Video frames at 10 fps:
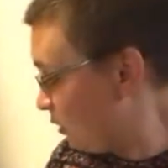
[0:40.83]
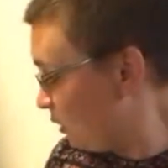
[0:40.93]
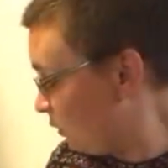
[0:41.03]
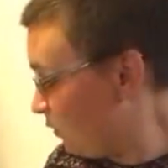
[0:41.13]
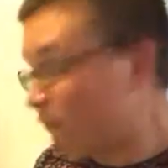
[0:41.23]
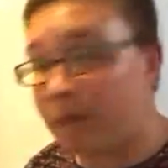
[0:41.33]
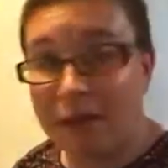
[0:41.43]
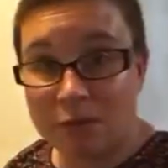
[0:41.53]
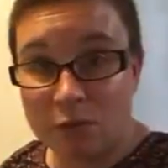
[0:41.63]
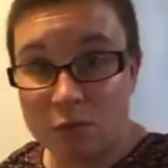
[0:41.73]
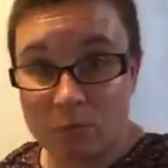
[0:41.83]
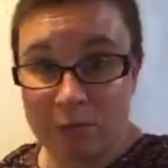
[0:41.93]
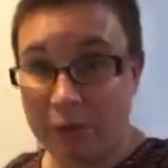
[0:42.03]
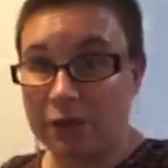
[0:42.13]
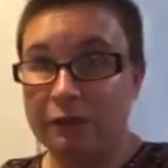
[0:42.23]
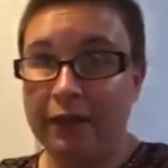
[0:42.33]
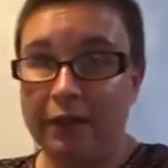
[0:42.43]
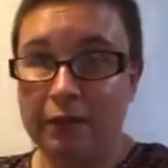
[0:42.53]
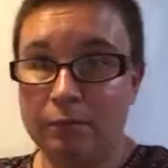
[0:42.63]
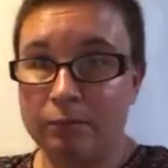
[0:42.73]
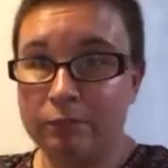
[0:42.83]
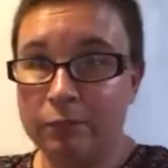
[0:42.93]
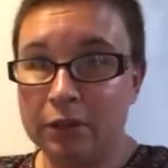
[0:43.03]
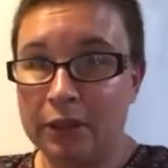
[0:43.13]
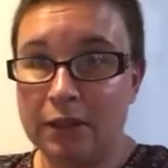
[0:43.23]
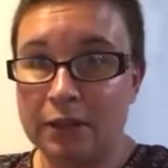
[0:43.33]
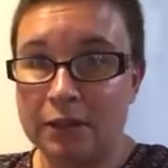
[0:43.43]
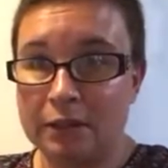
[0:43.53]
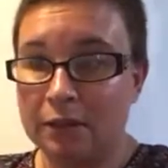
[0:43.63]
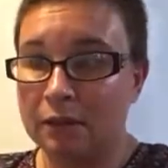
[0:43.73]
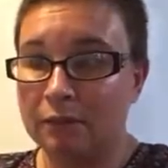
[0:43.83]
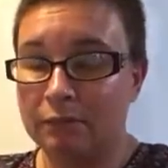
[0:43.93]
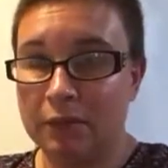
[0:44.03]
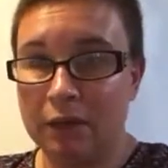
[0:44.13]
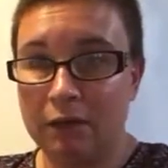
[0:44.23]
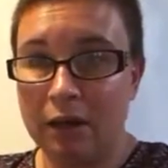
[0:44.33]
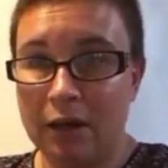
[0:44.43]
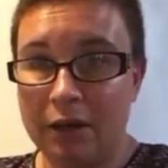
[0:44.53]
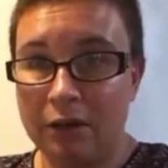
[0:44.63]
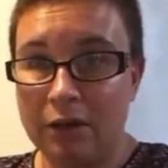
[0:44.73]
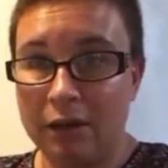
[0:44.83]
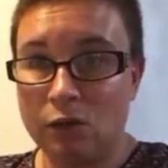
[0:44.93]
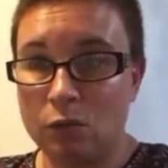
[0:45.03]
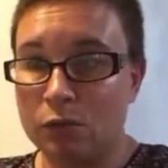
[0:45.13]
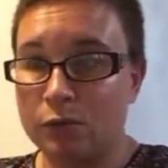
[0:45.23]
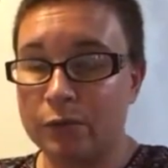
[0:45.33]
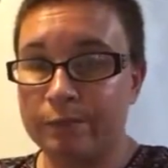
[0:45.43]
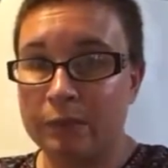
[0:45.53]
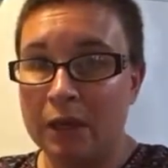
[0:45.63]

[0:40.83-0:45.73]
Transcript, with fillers: So the fossils, when we first find them, look like this. They're iron nodules.